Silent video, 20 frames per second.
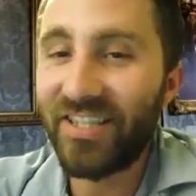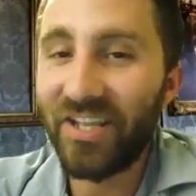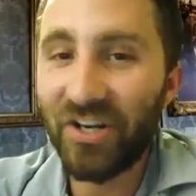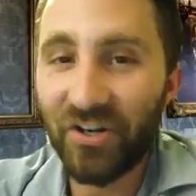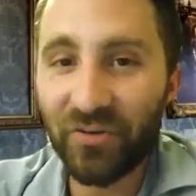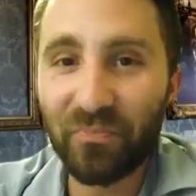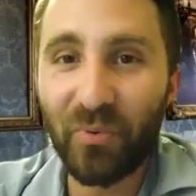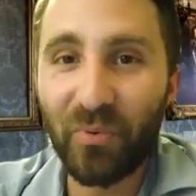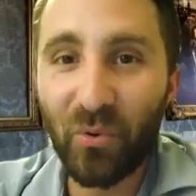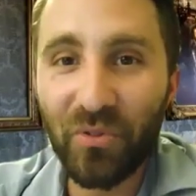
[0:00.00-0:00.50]

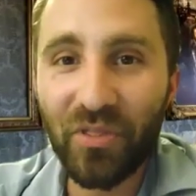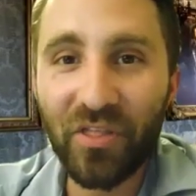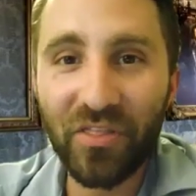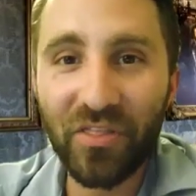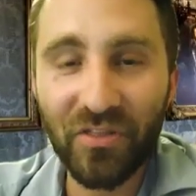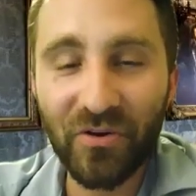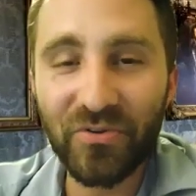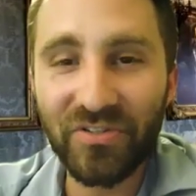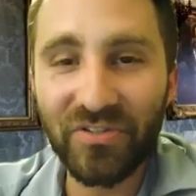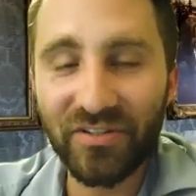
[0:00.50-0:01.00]
their both
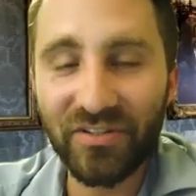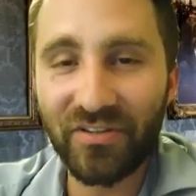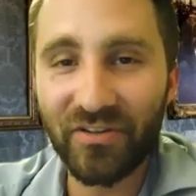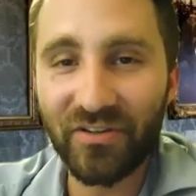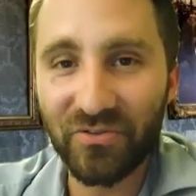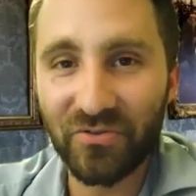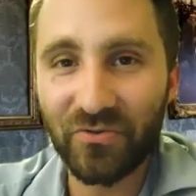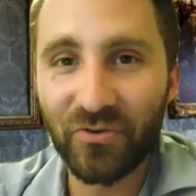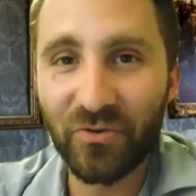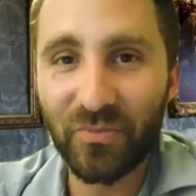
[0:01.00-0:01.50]
of
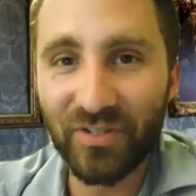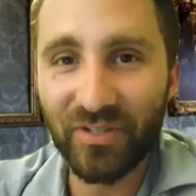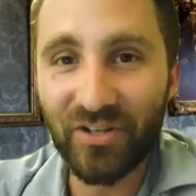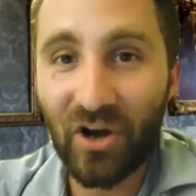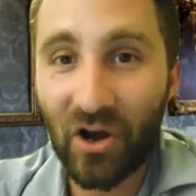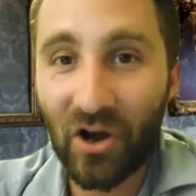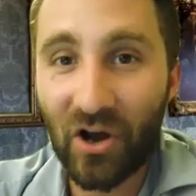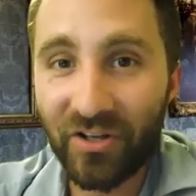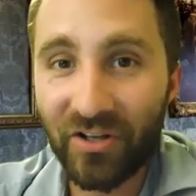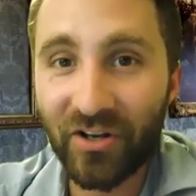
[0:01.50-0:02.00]
those groups'
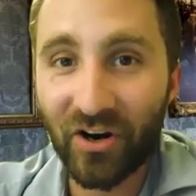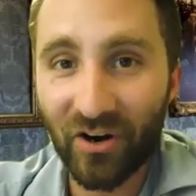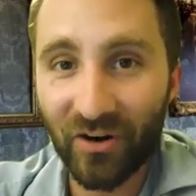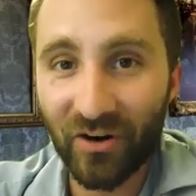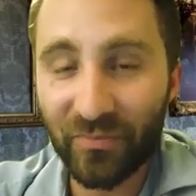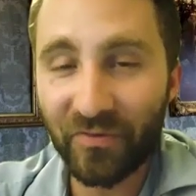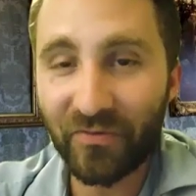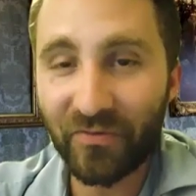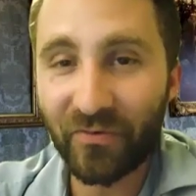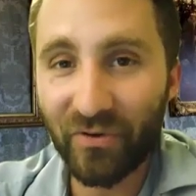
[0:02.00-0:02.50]
calling
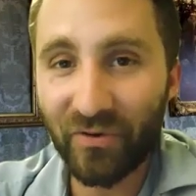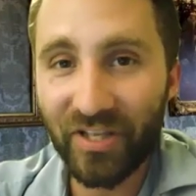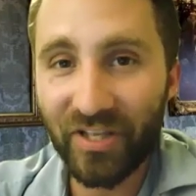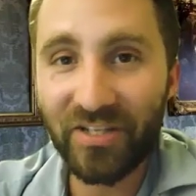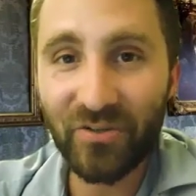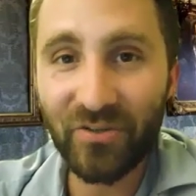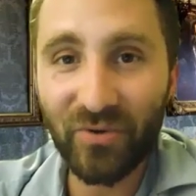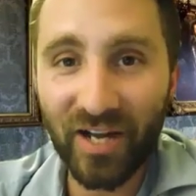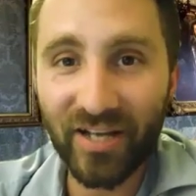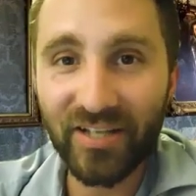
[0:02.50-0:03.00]
card. Before they
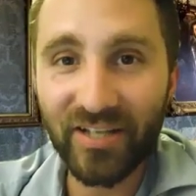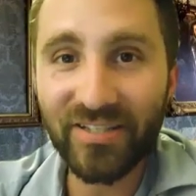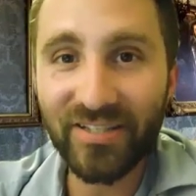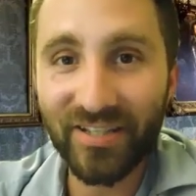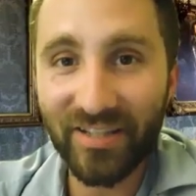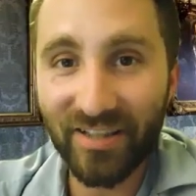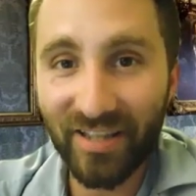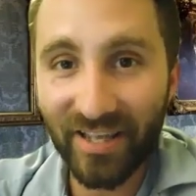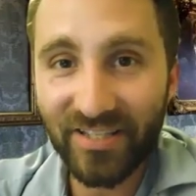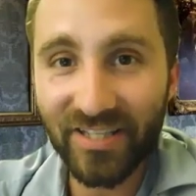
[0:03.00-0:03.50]
do heist,
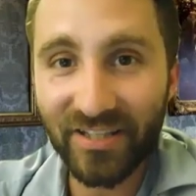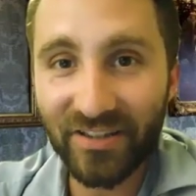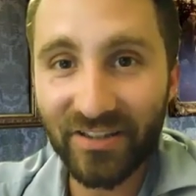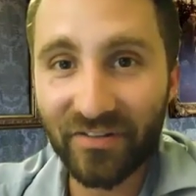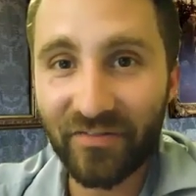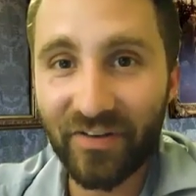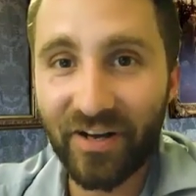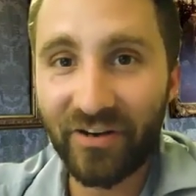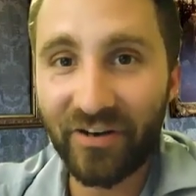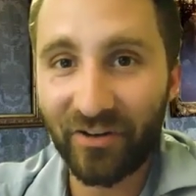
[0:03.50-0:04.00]
they set
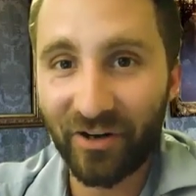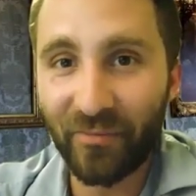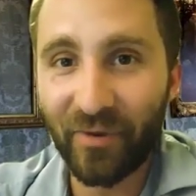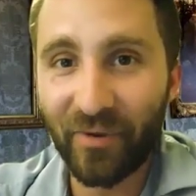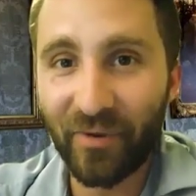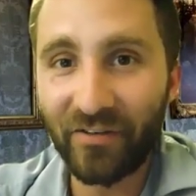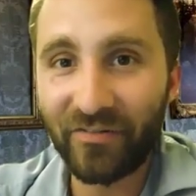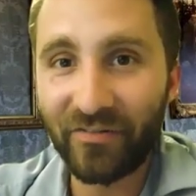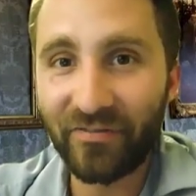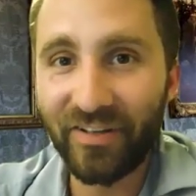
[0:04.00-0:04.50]
the fire alarm
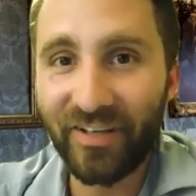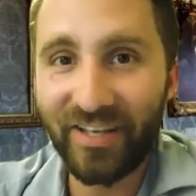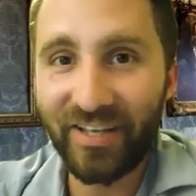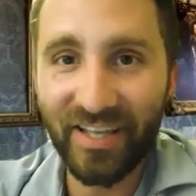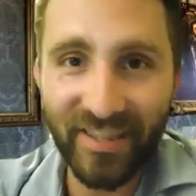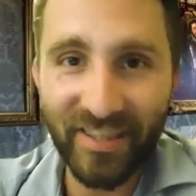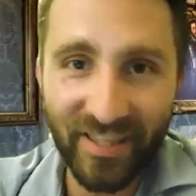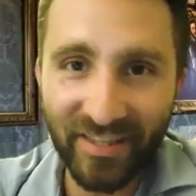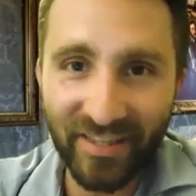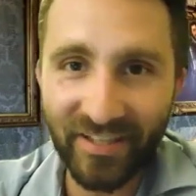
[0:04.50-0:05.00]
off,
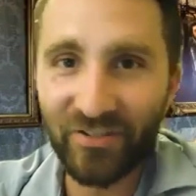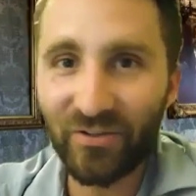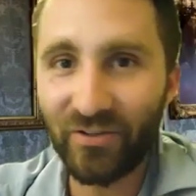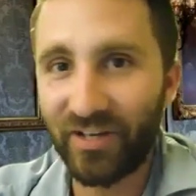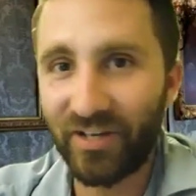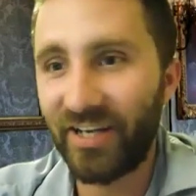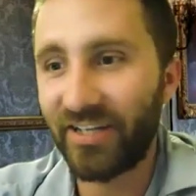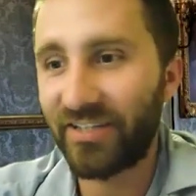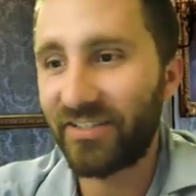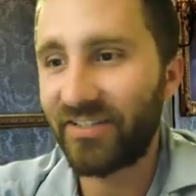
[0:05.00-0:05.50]
and then they do
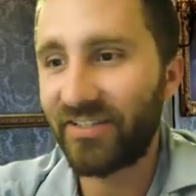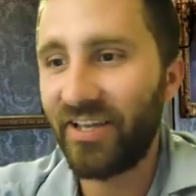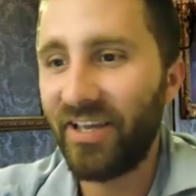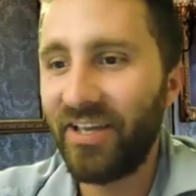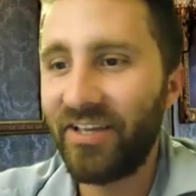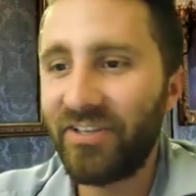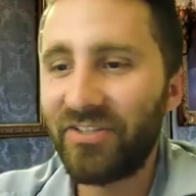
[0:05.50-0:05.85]
the heist.